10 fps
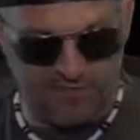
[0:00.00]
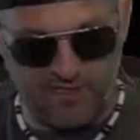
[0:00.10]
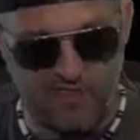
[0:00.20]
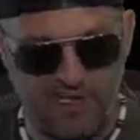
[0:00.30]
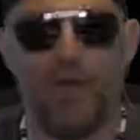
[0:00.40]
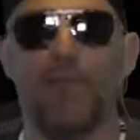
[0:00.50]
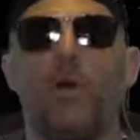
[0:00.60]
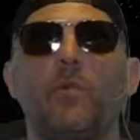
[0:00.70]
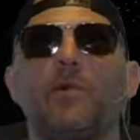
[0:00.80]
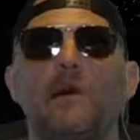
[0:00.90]
It's not in my
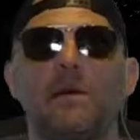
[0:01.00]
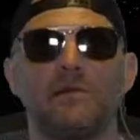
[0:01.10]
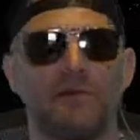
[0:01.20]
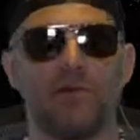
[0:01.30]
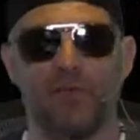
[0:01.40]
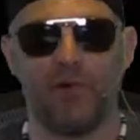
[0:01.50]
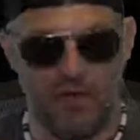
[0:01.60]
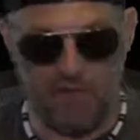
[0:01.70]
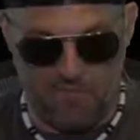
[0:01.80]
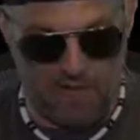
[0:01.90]
wheelhouse,
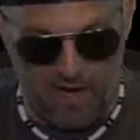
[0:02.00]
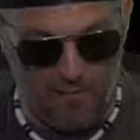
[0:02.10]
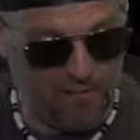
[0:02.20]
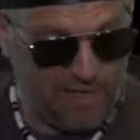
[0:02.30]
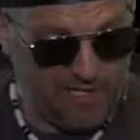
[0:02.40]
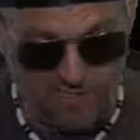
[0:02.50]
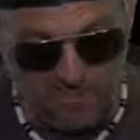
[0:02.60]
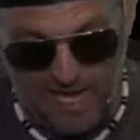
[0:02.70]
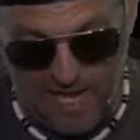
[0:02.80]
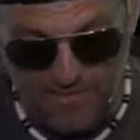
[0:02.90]
but I'm going to make
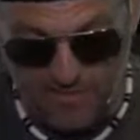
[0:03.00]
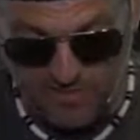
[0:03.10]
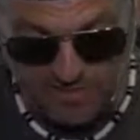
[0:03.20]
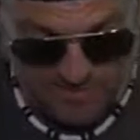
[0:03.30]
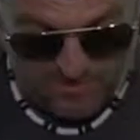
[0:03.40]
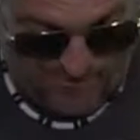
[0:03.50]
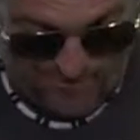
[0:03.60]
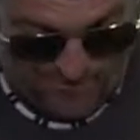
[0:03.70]
somebody happy because it's just